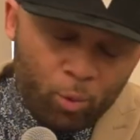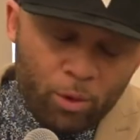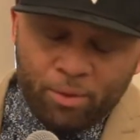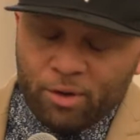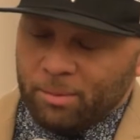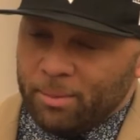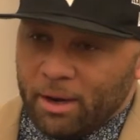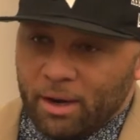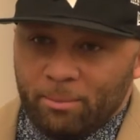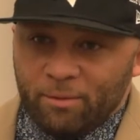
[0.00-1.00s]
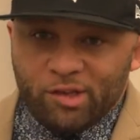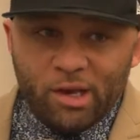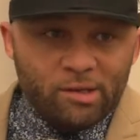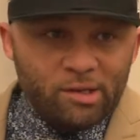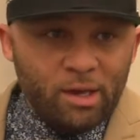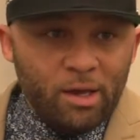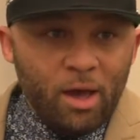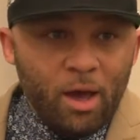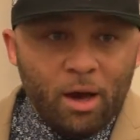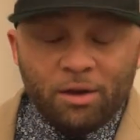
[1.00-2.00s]
One person by the name of Jay-Z,
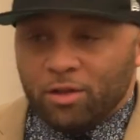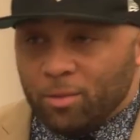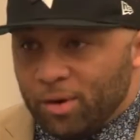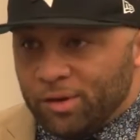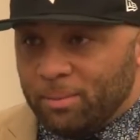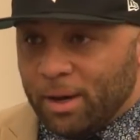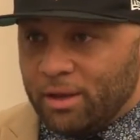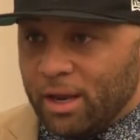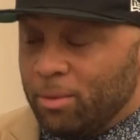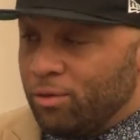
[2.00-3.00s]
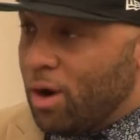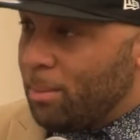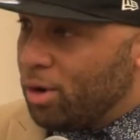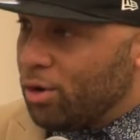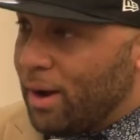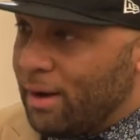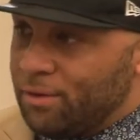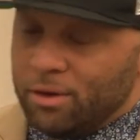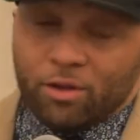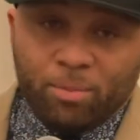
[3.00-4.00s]
another person by the name of Robert Kraft,
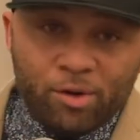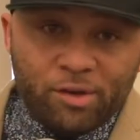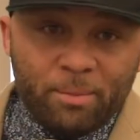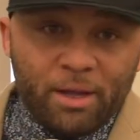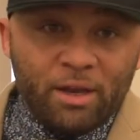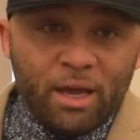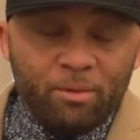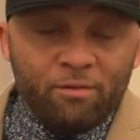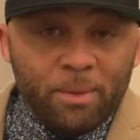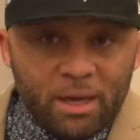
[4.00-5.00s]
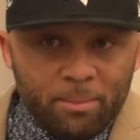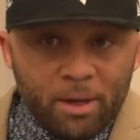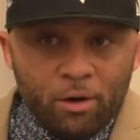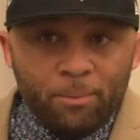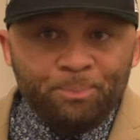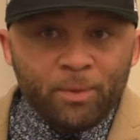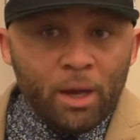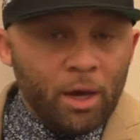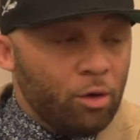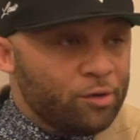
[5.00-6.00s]
another person by the name of Meek Mill,
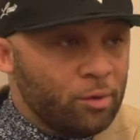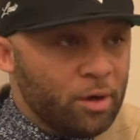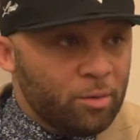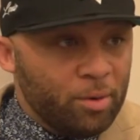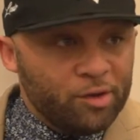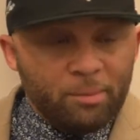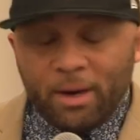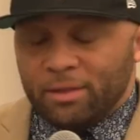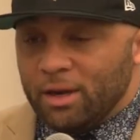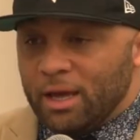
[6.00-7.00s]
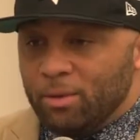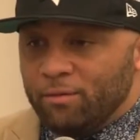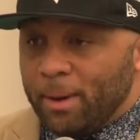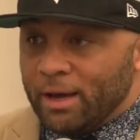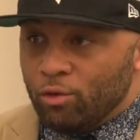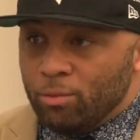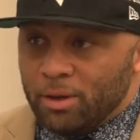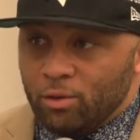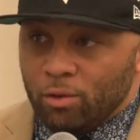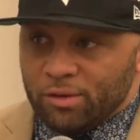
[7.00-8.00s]
and also another person by the name of Mike
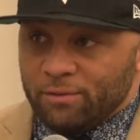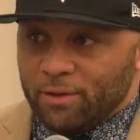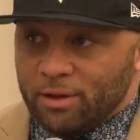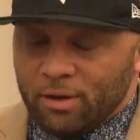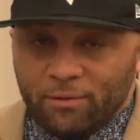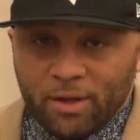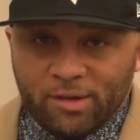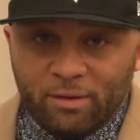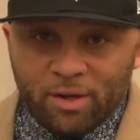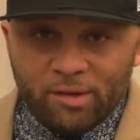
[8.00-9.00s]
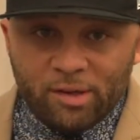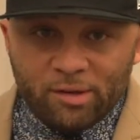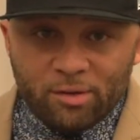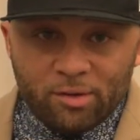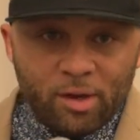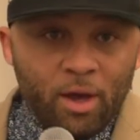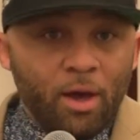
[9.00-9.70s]
Rubin, who owns the Philadelphia 76ers.